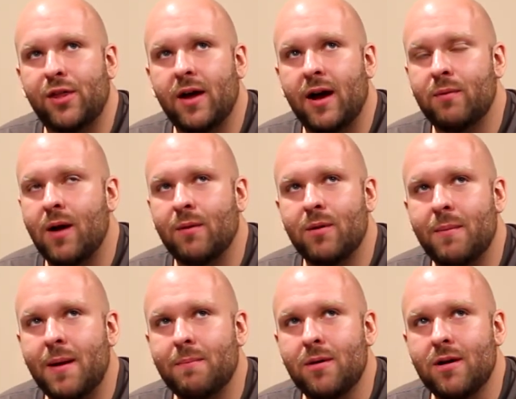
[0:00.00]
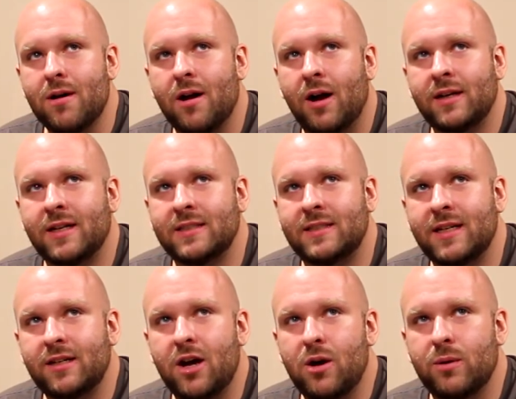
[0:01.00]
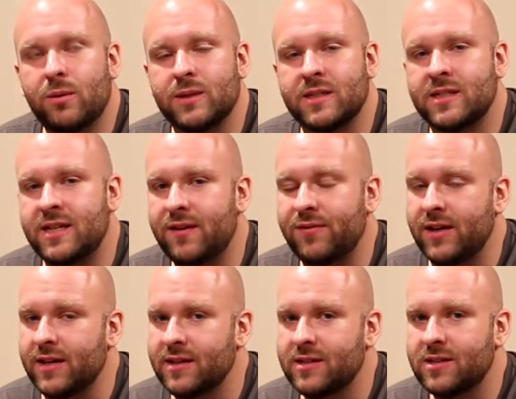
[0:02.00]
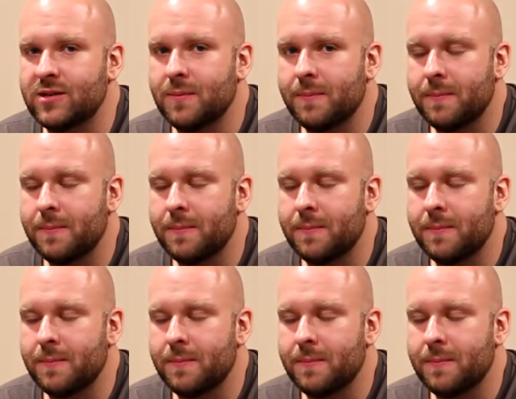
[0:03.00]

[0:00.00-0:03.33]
I remember on Nintendo it was Xevious.